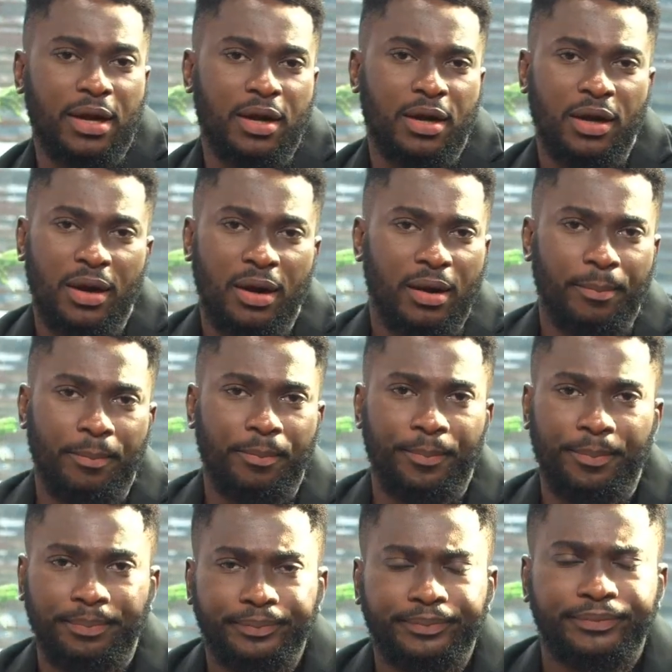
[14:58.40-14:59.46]
we stay
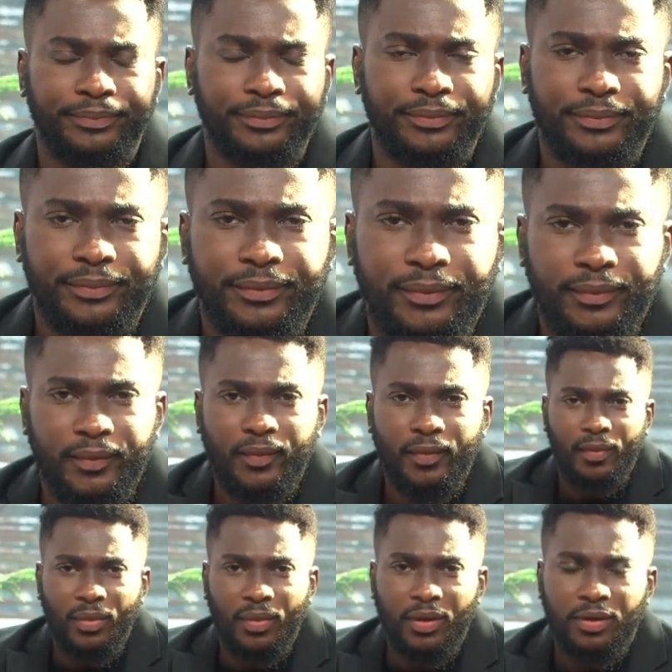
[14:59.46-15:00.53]

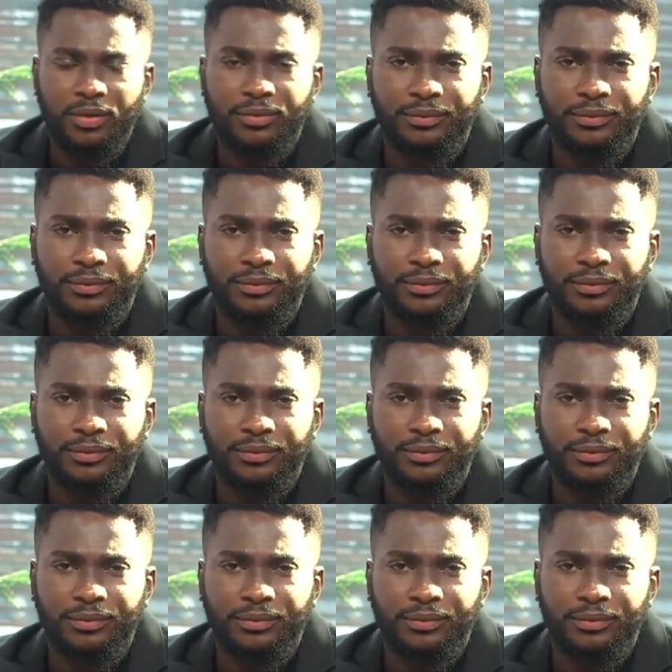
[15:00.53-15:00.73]
with what